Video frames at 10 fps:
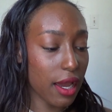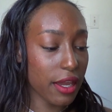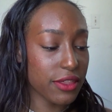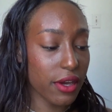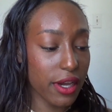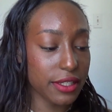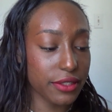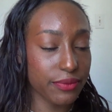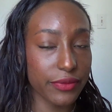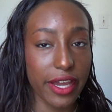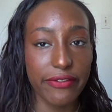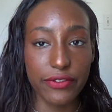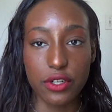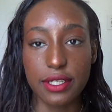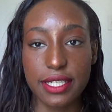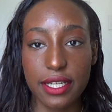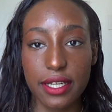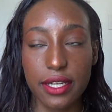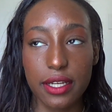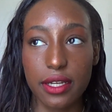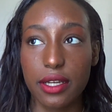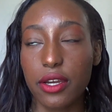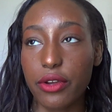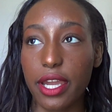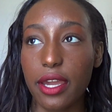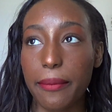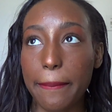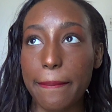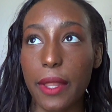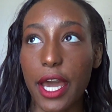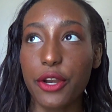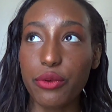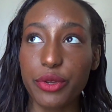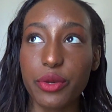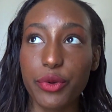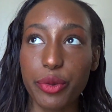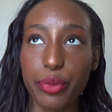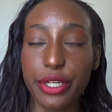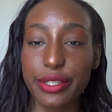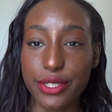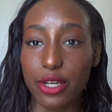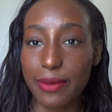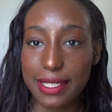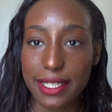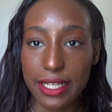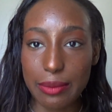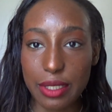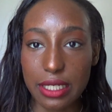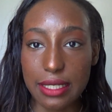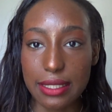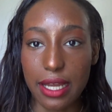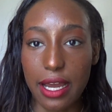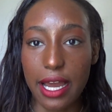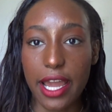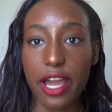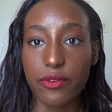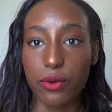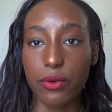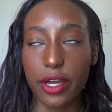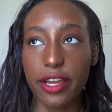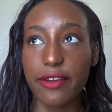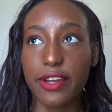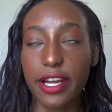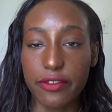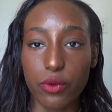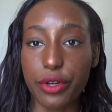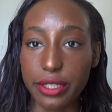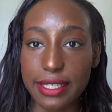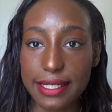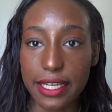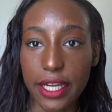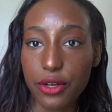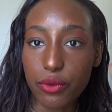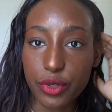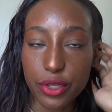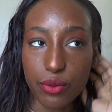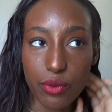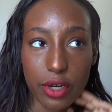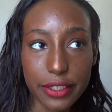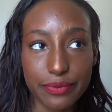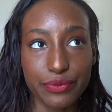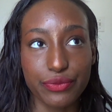I thought at first, okay, I don't really want to put this on my skin because I have kind of oily skin. I don't really want